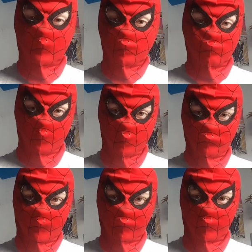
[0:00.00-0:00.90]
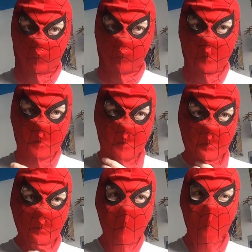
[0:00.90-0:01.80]
this richer family,
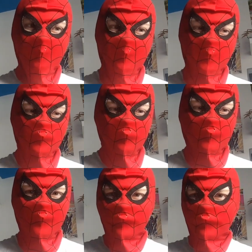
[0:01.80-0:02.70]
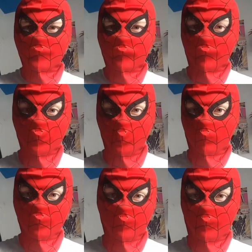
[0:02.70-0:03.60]
and each of them are getting these different
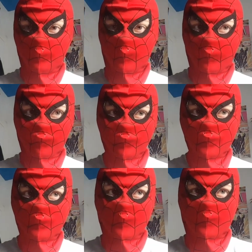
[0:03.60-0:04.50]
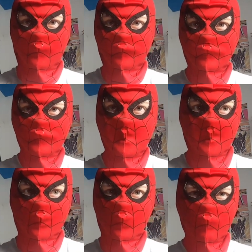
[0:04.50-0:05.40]
jobs within the house, and
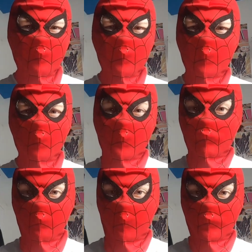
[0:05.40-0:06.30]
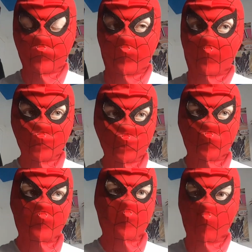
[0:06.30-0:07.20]
you don't really know what their plan is. And it actually
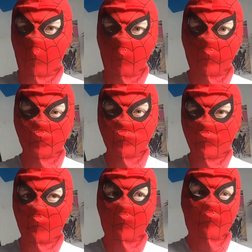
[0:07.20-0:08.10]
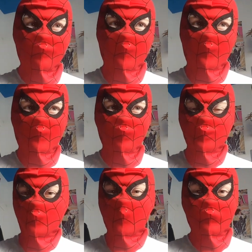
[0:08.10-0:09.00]
took me a while. It took me about, like, I
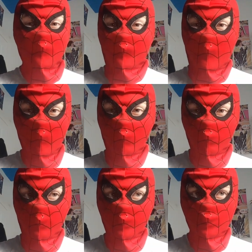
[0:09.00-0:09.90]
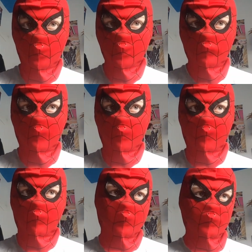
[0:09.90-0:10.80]
would say about an hour in to actually
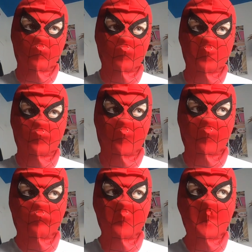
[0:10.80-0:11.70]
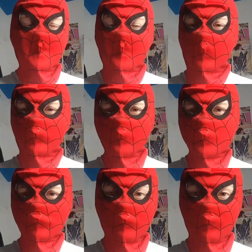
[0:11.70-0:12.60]
figure out what the movie was about. And this
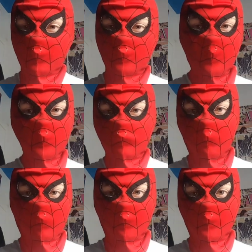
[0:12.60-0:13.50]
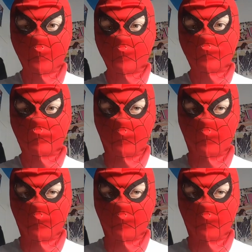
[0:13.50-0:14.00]
is a movie with certain moments